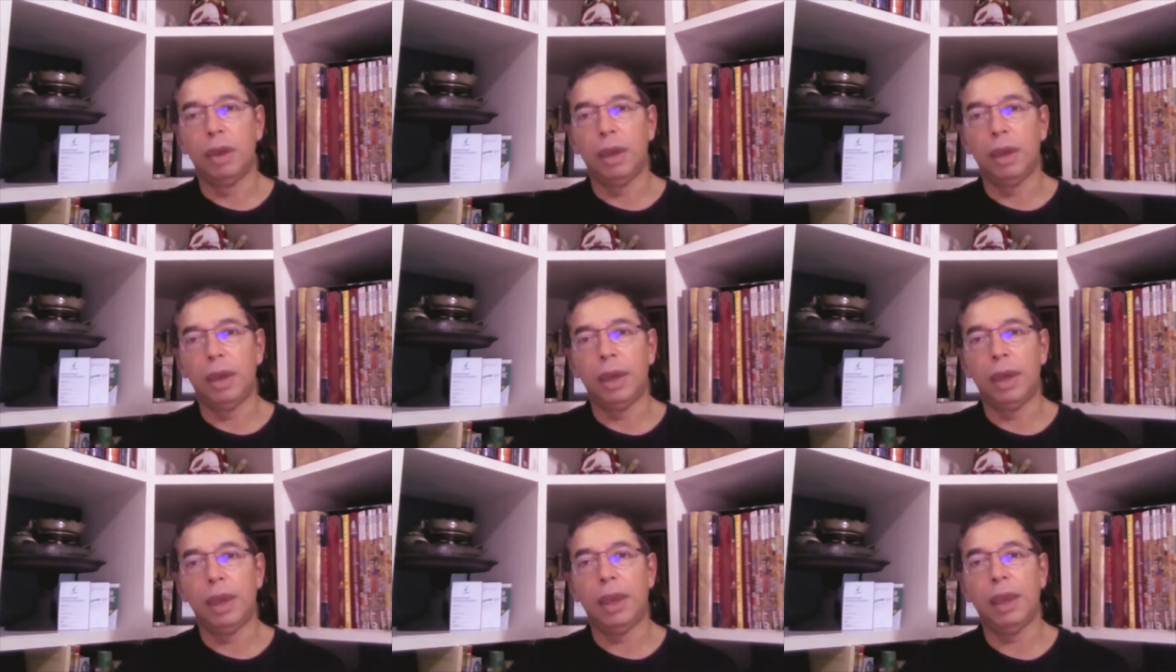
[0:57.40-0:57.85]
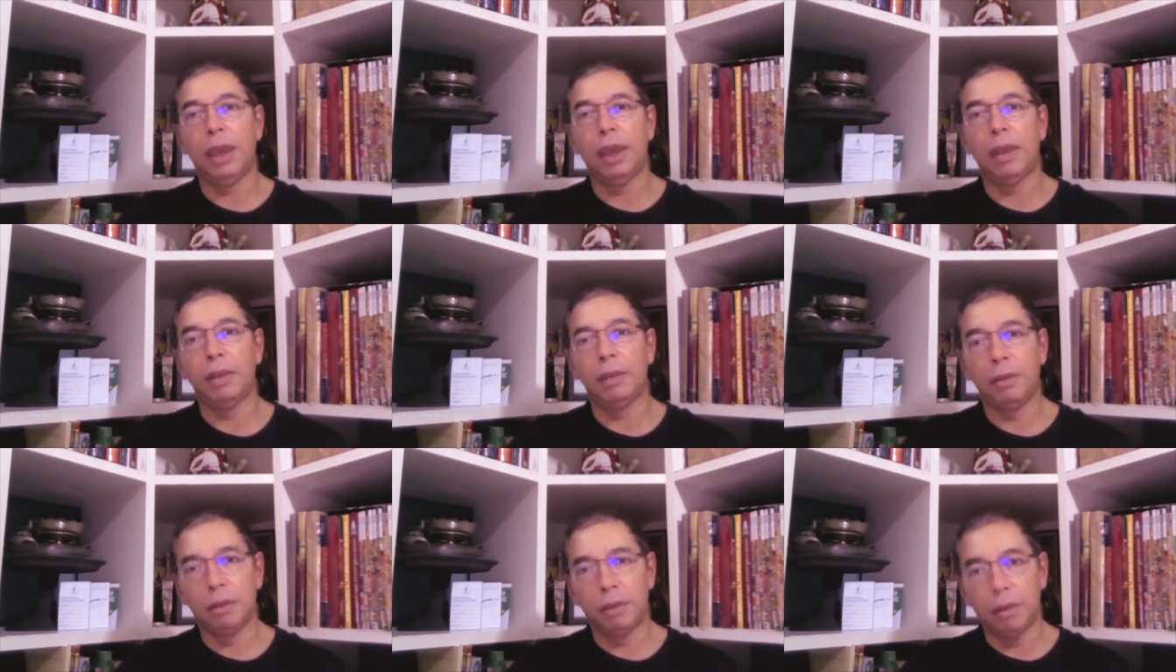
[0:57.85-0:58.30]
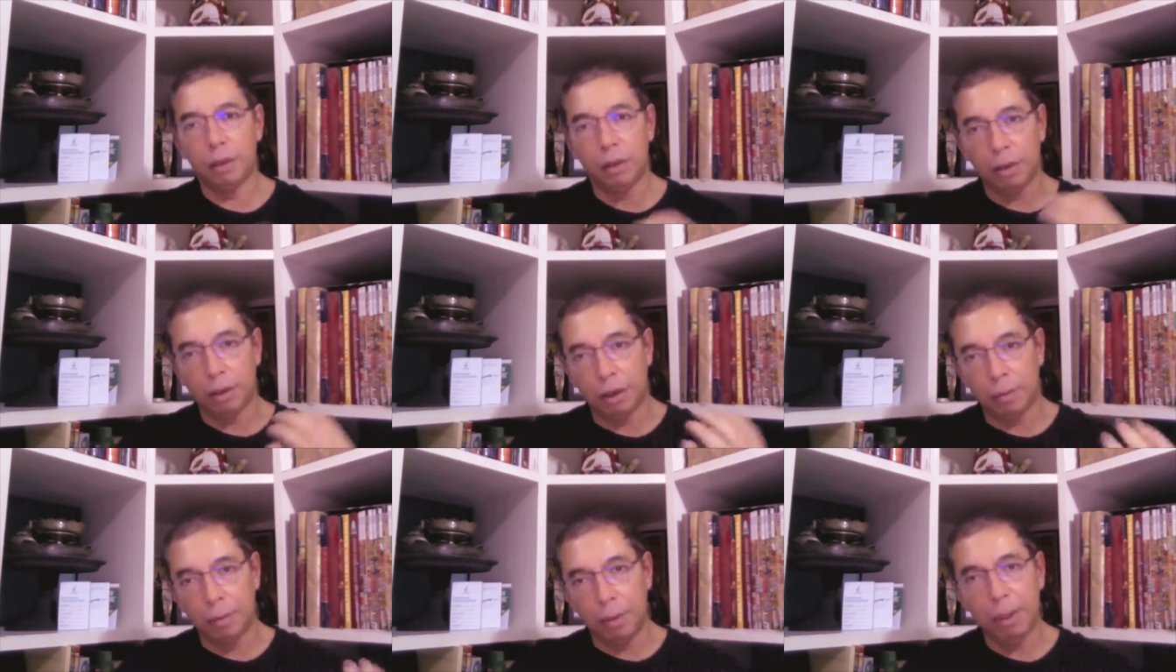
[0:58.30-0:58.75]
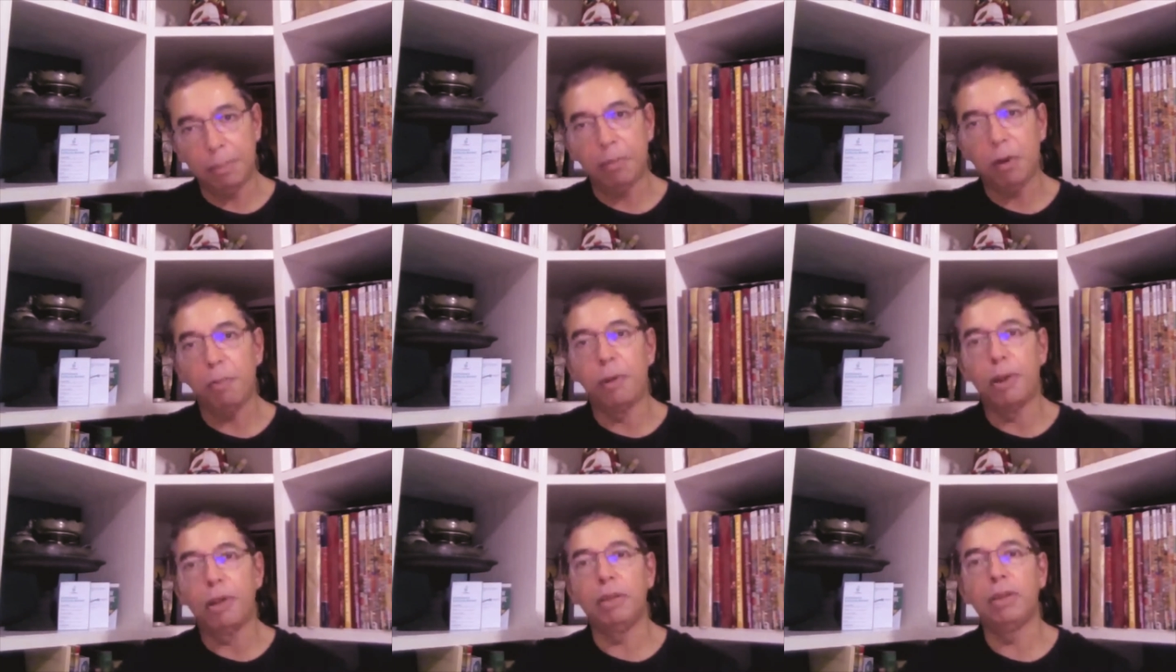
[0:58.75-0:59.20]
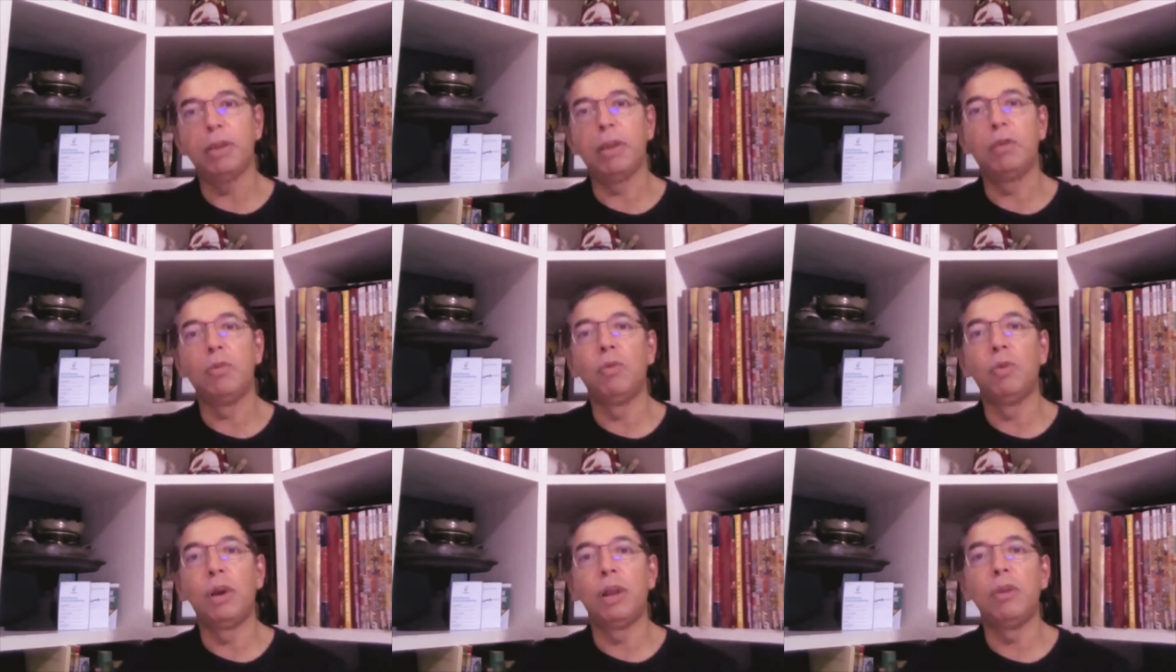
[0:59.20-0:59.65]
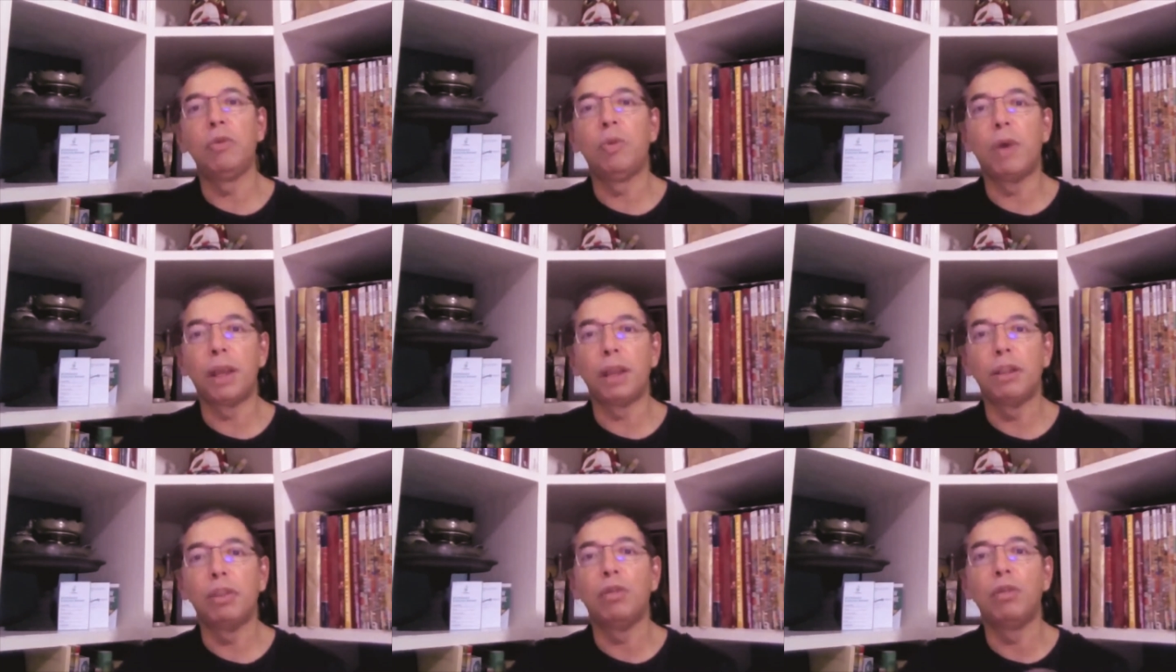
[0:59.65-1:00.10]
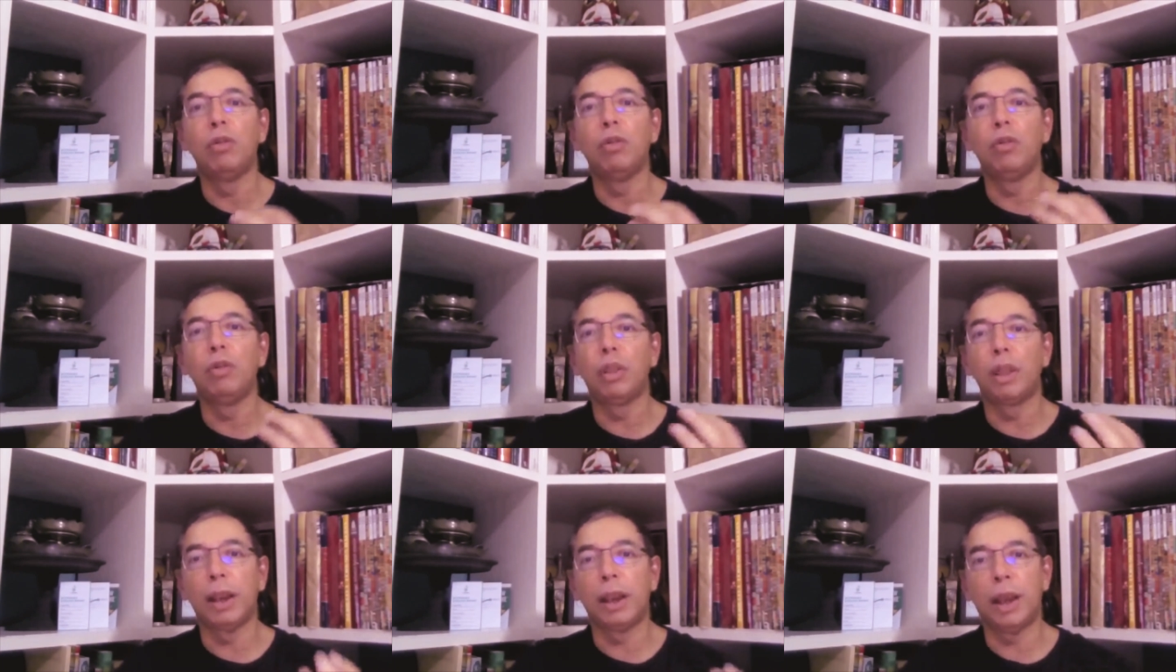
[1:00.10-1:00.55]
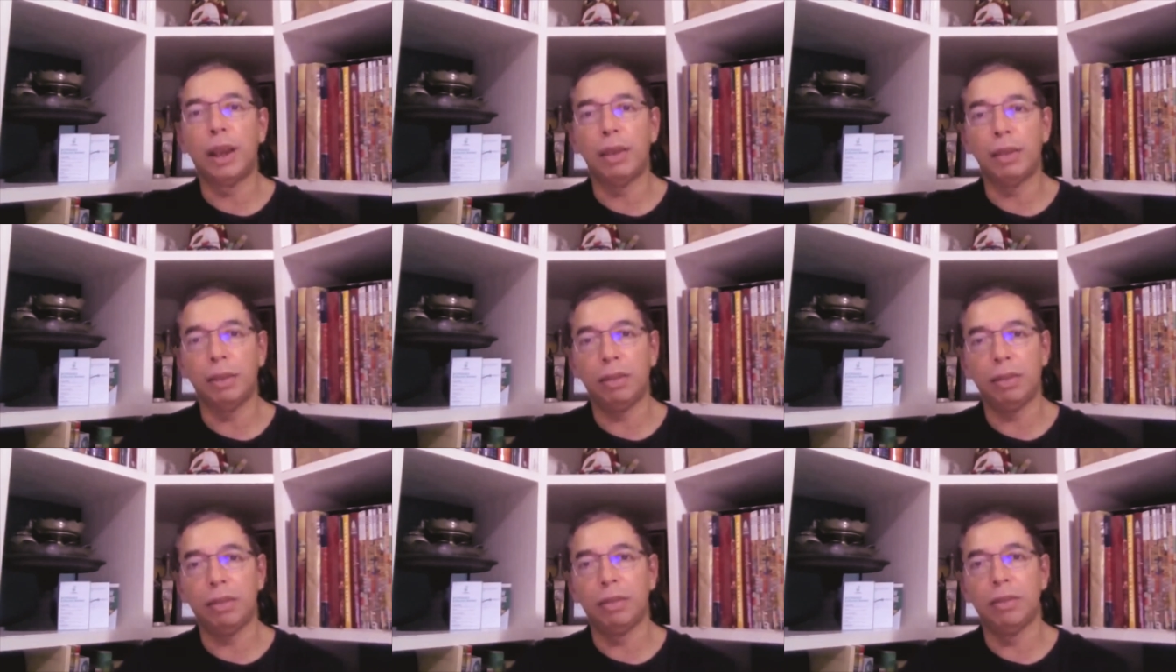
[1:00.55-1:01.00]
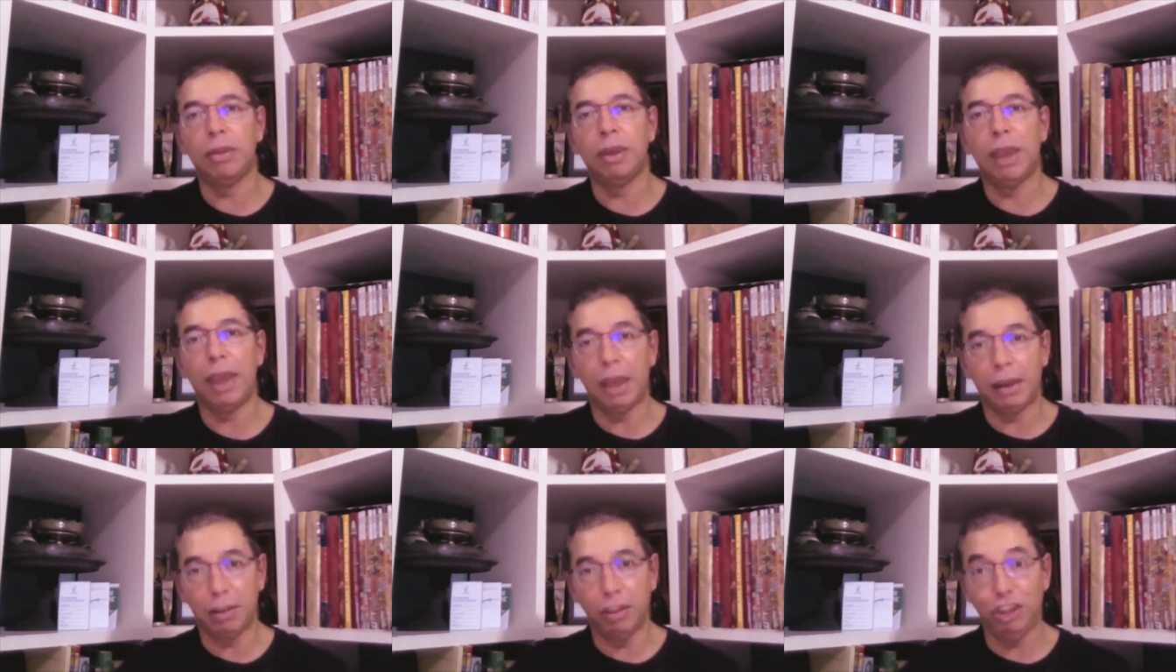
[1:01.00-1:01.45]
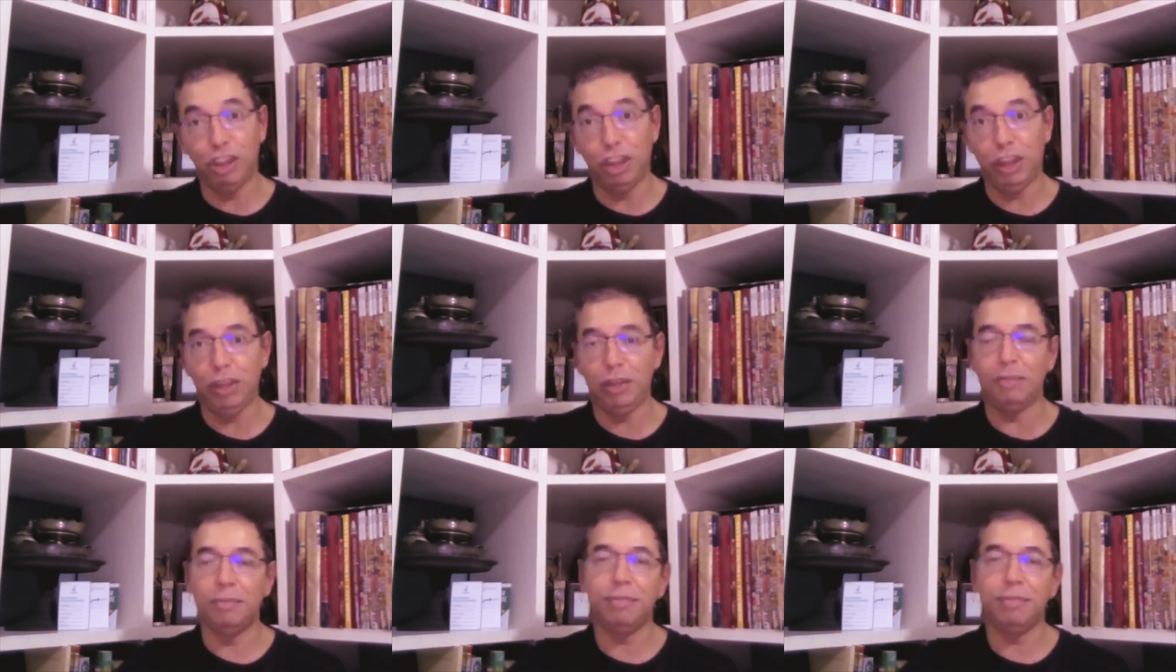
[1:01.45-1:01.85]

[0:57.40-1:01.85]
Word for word: And the big population will want to utilize energy.